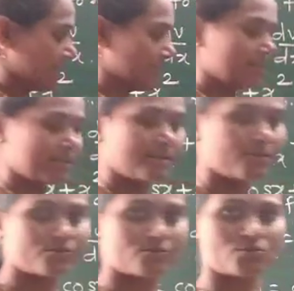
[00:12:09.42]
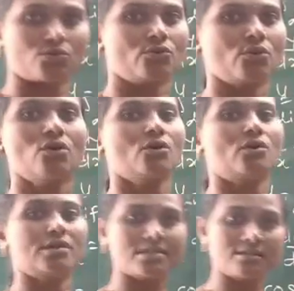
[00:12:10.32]
is. So
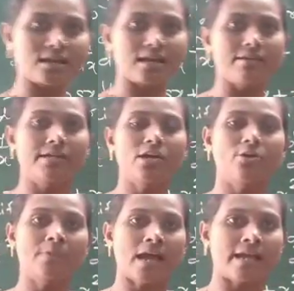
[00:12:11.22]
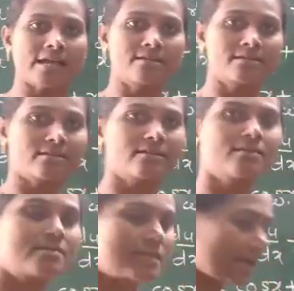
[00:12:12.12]
what is the derivative of tan x?
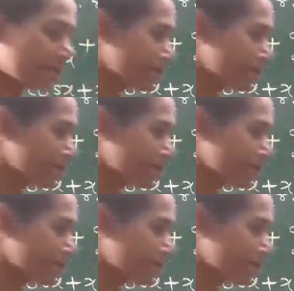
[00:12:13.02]
Sec